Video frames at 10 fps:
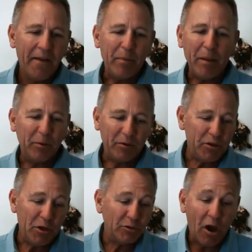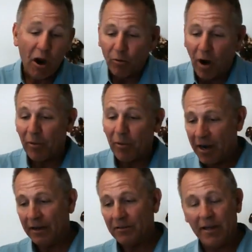people use our rubber
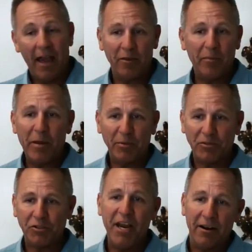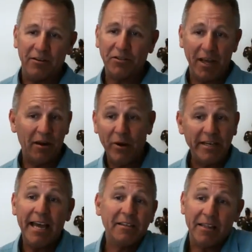in other people's channels, and we
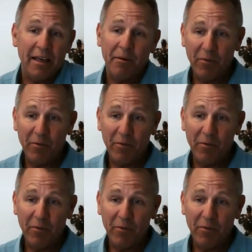test them.